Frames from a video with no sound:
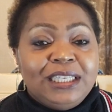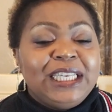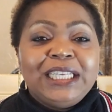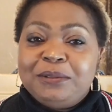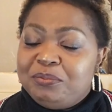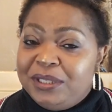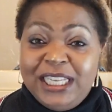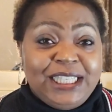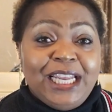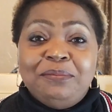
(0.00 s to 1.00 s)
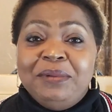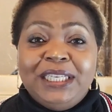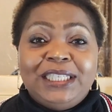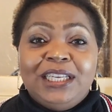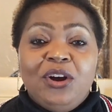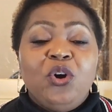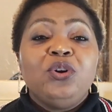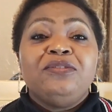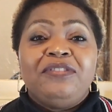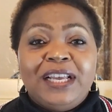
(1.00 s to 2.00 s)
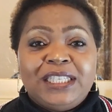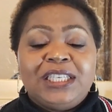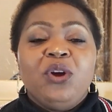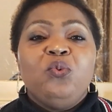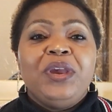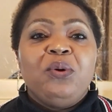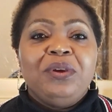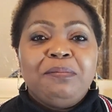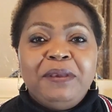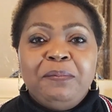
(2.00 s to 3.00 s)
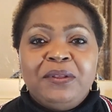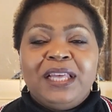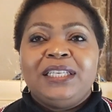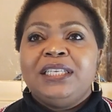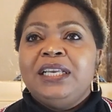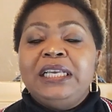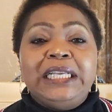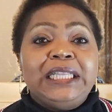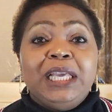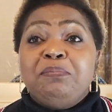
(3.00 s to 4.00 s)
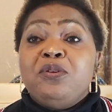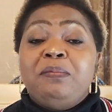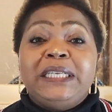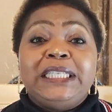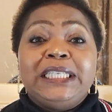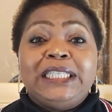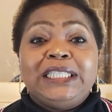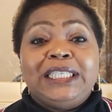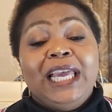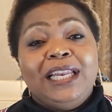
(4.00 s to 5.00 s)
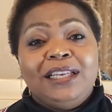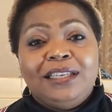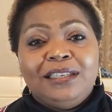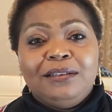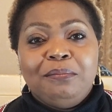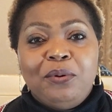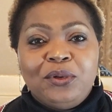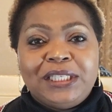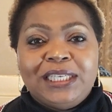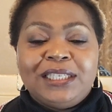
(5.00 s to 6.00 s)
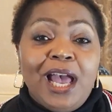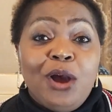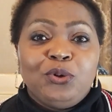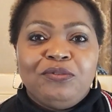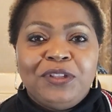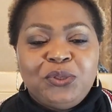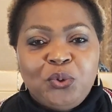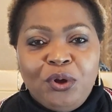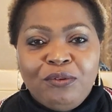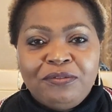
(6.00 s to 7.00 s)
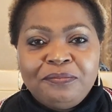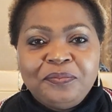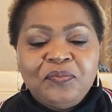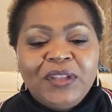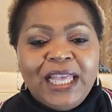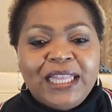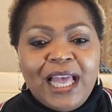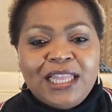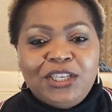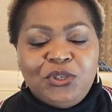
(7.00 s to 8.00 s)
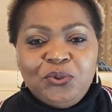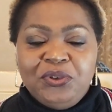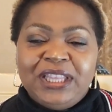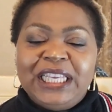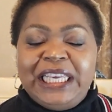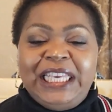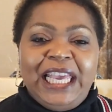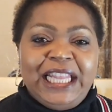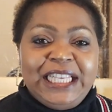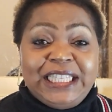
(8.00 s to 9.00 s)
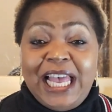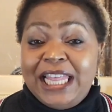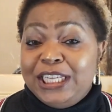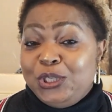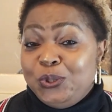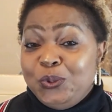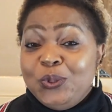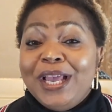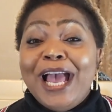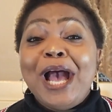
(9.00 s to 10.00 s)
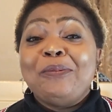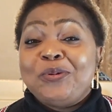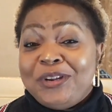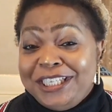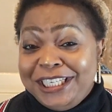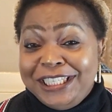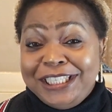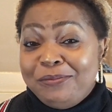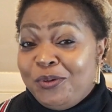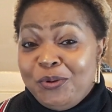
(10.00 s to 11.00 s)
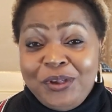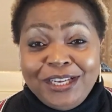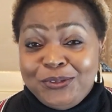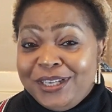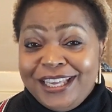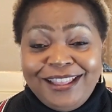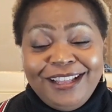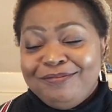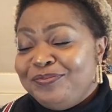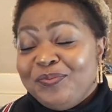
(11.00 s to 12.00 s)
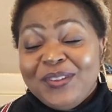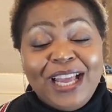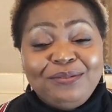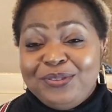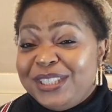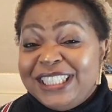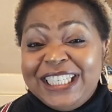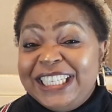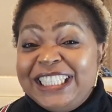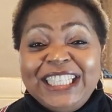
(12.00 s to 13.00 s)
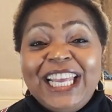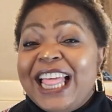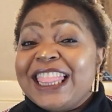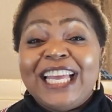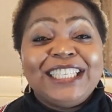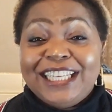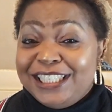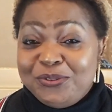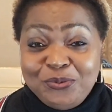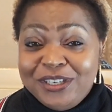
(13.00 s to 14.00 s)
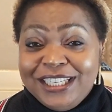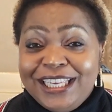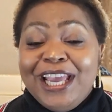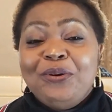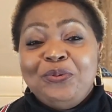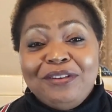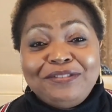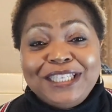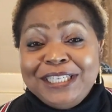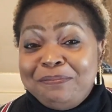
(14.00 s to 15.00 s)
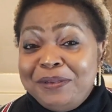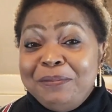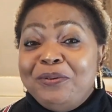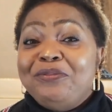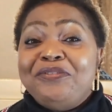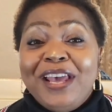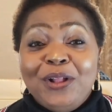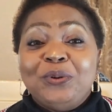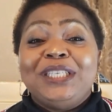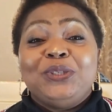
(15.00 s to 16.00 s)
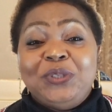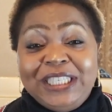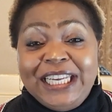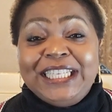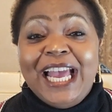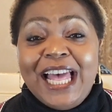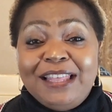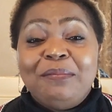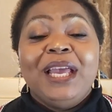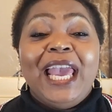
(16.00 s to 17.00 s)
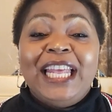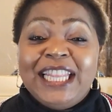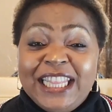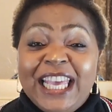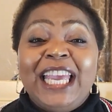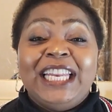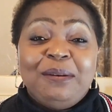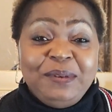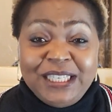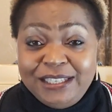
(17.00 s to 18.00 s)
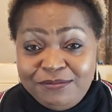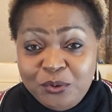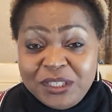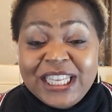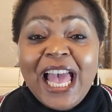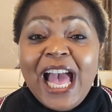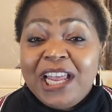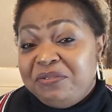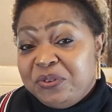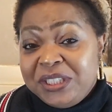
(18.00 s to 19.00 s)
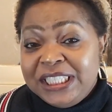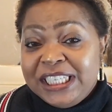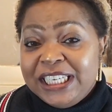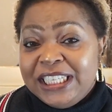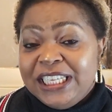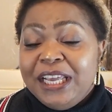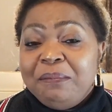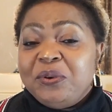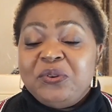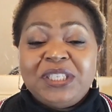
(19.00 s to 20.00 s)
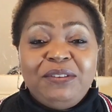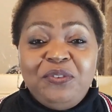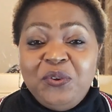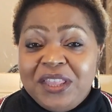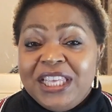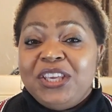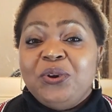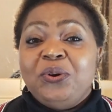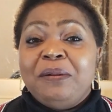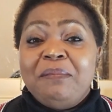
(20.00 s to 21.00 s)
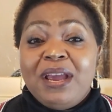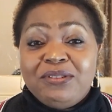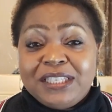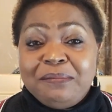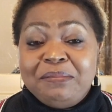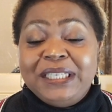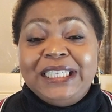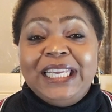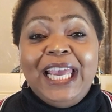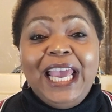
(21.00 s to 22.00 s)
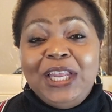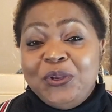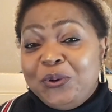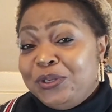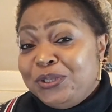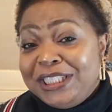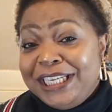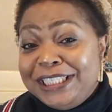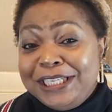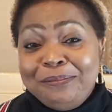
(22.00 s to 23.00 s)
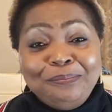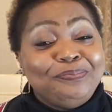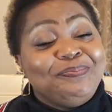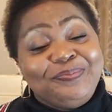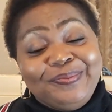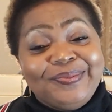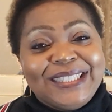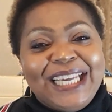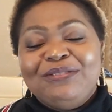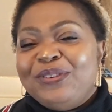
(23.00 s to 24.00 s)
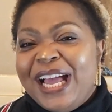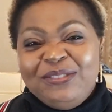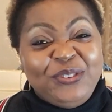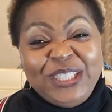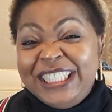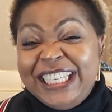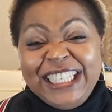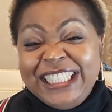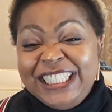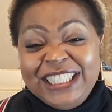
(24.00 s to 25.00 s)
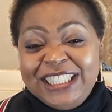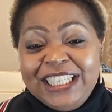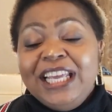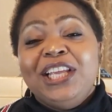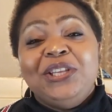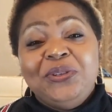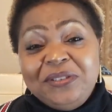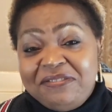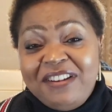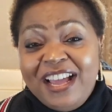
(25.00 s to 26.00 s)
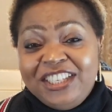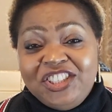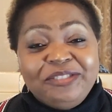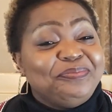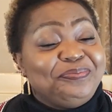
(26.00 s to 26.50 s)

let's let's admit all of us we are with people that they probably ticked 10 boxes out of the 12 and the other two you're thinking yeah these other two i'm gonna change them when we are together unfortunately that doesn't work we have seen people failed to change the other and then they end up in divorce unfortunately because if you think you're going to marry somebody and you're going to change them unfortunately news flash